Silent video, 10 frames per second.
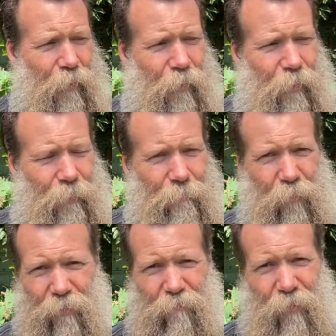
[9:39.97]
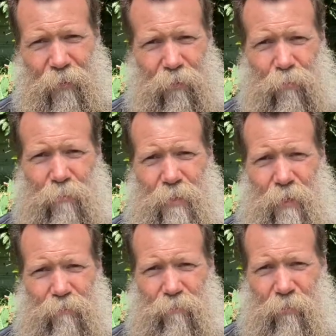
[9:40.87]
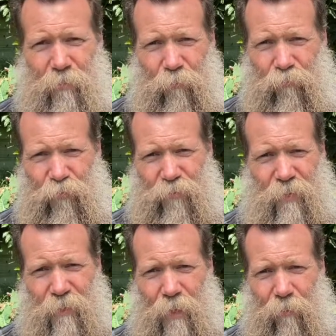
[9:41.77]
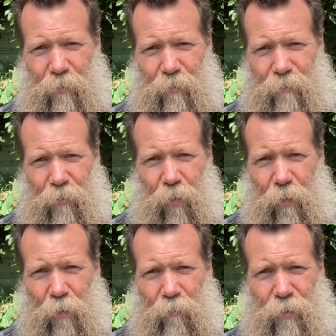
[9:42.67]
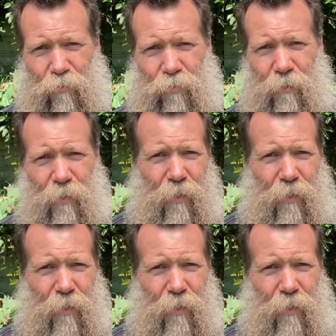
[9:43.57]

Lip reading: You know, even like a newscaster, like they'll just stand out, you know, on location,